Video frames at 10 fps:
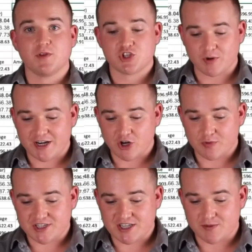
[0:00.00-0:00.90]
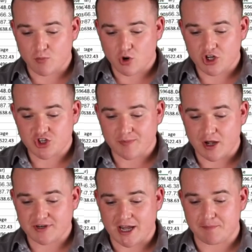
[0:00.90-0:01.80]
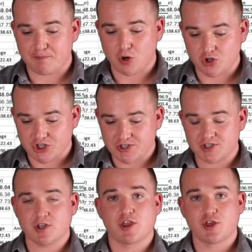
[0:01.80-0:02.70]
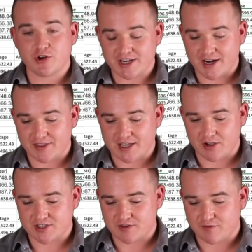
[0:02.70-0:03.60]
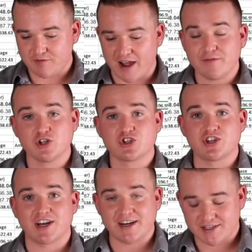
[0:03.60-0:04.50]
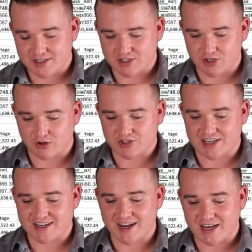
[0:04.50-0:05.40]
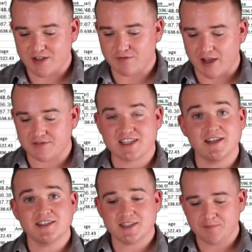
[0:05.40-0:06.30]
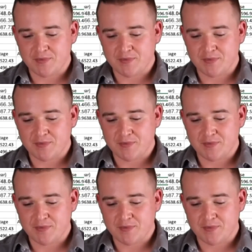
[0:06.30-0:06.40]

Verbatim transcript: So right here we see the mortgage amount at purchase, thirty-nine thousand five hundred ninety-six dollars and ninety-five cents.